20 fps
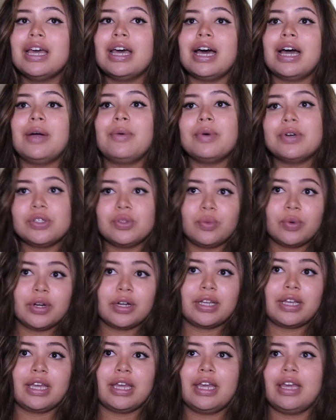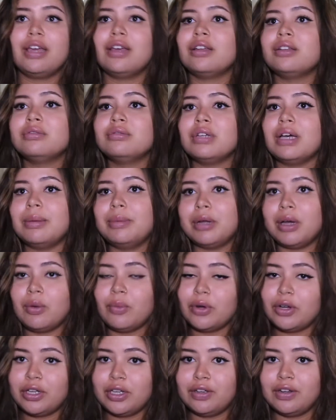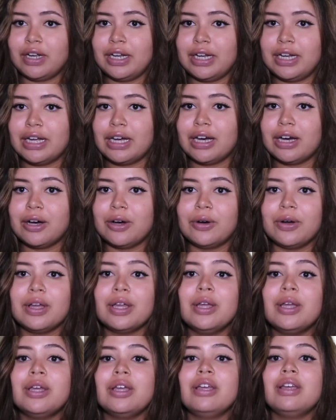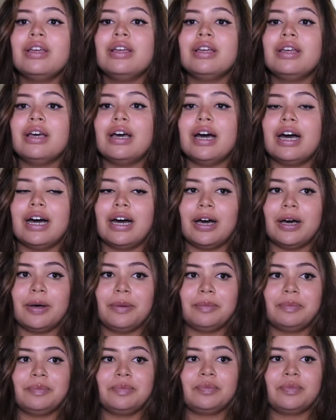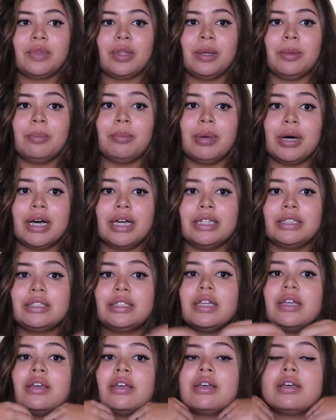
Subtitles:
I was working, I'm not working right now, but